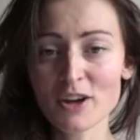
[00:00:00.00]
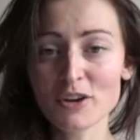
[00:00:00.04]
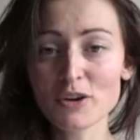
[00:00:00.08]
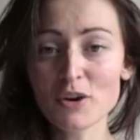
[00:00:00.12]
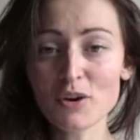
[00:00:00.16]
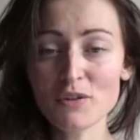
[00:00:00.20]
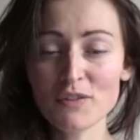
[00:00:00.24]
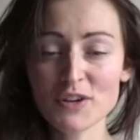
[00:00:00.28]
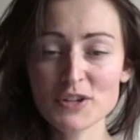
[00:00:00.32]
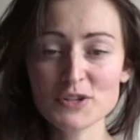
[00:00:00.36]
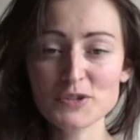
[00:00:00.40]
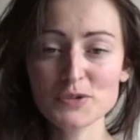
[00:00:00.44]

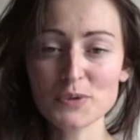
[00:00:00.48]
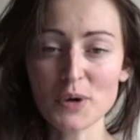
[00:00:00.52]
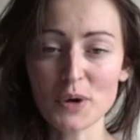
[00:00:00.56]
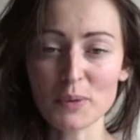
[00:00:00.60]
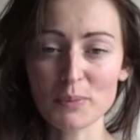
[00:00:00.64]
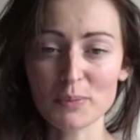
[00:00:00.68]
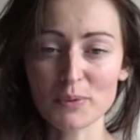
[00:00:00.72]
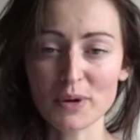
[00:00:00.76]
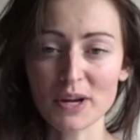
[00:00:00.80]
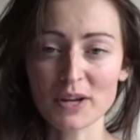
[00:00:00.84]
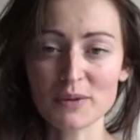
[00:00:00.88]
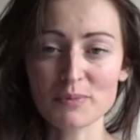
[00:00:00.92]
No offense to
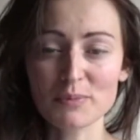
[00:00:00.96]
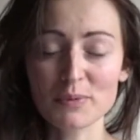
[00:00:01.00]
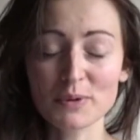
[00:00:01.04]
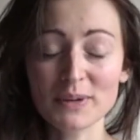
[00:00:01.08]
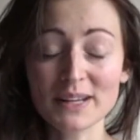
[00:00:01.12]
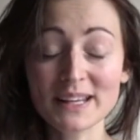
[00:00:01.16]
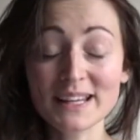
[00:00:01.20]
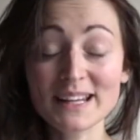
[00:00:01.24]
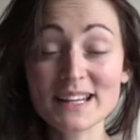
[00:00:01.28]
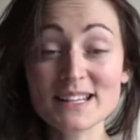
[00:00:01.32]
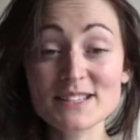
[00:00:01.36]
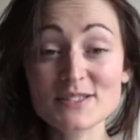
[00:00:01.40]
our brain,
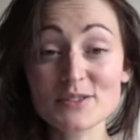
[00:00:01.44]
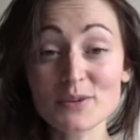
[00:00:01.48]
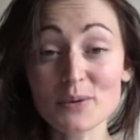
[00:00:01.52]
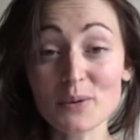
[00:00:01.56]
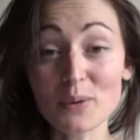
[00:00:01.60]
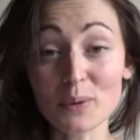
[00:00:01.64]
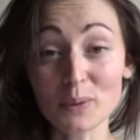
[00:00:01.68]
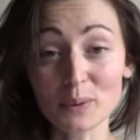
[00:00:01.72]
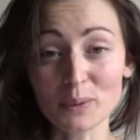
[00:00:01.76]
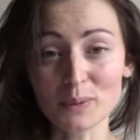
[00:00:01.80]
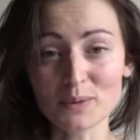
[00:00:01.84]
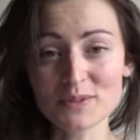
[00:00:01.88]
but it is
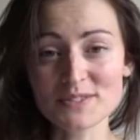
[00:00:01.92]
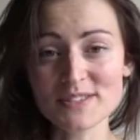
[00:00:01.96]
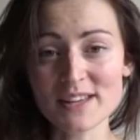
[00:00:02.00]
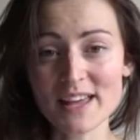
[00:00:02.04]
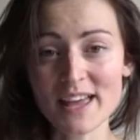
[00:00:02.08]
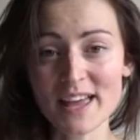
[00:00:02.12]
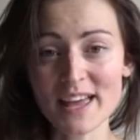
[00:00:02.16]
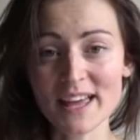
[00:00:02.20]
old,